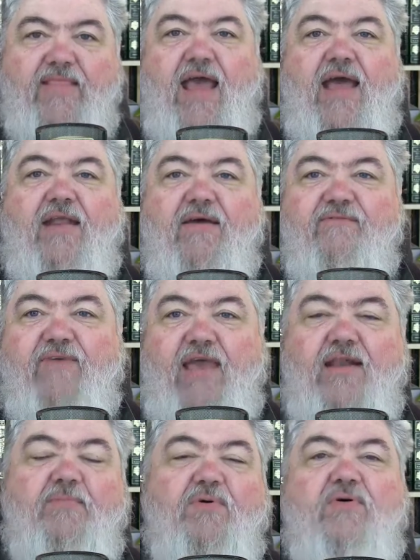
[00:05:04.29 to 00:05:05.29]
that
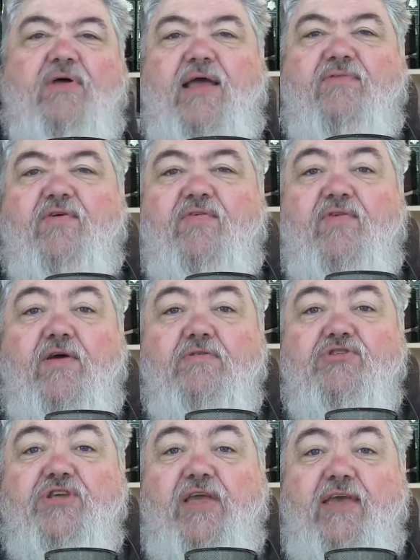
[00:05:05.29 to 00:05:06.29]
available for
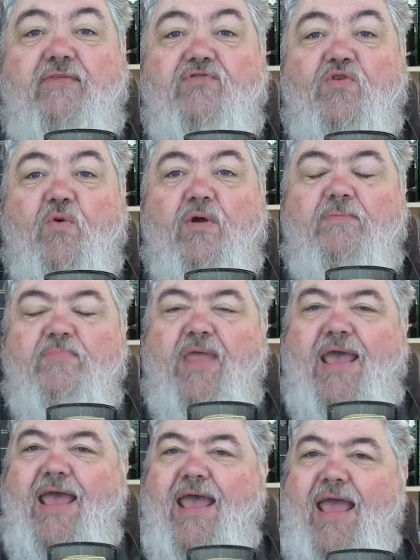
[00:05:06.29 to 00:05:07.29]
folks to give toward,
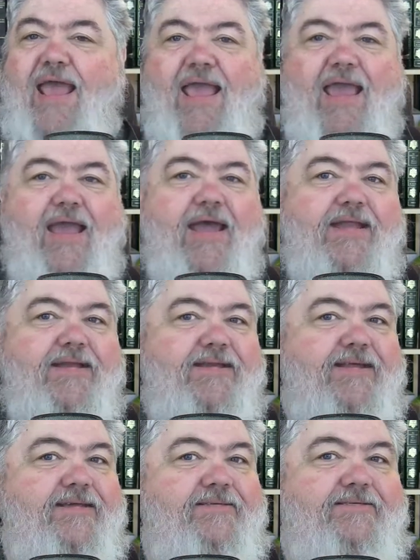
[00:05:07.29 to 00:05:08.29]
and
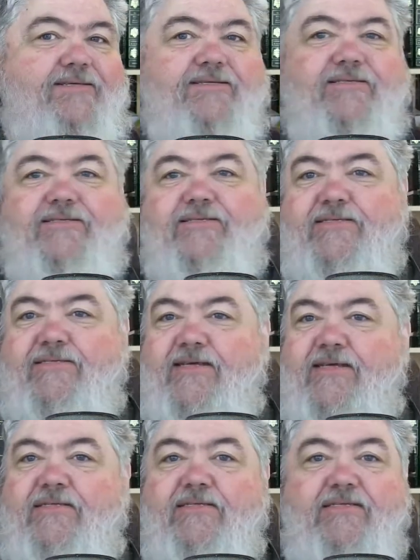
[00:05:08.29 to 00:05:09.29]
it just
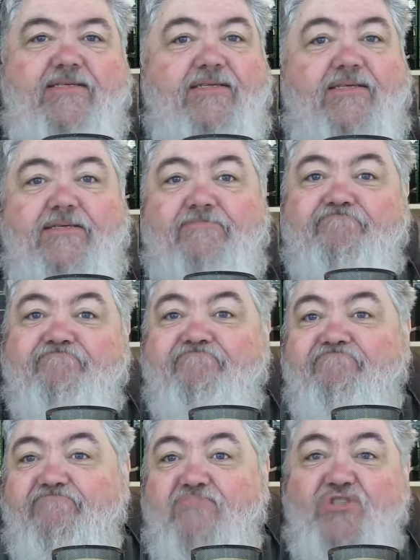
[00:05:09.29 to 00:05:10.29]
didn't
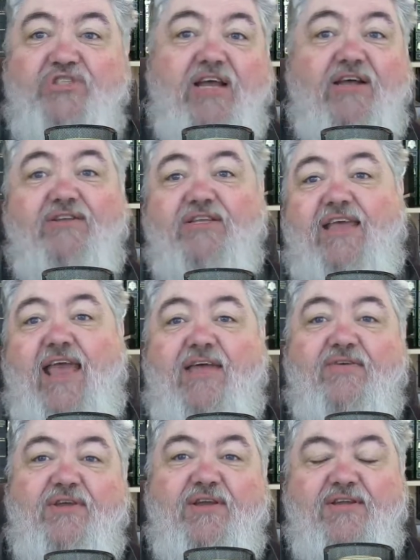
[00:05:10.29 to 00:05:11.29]
gel
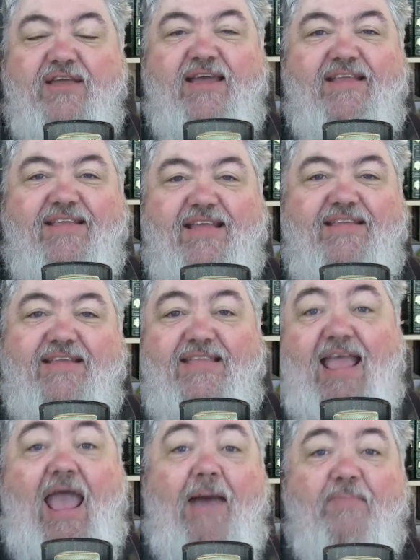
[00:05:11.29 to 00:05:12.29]
together. You know, it
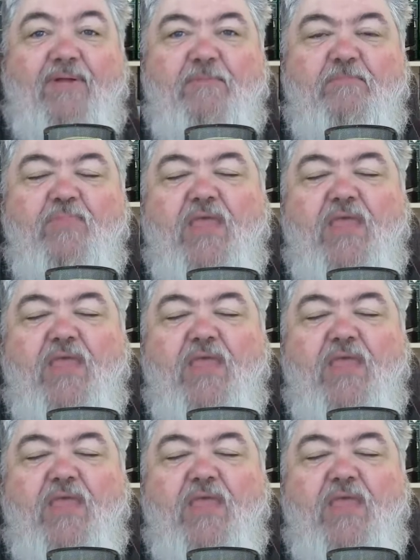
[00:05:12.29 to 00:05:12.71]
didn't happen.